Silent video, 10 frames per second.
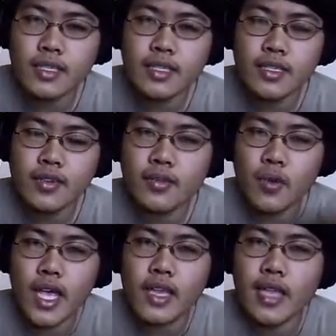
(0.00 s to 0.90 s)
this series
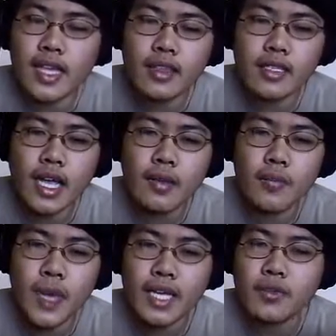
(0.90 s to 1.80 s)
will end at the
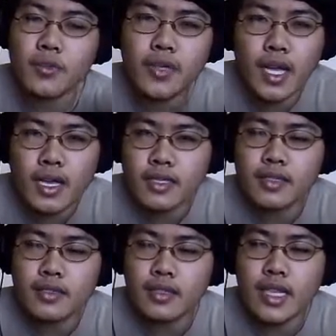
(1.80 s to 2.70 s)
time Maxwell dies.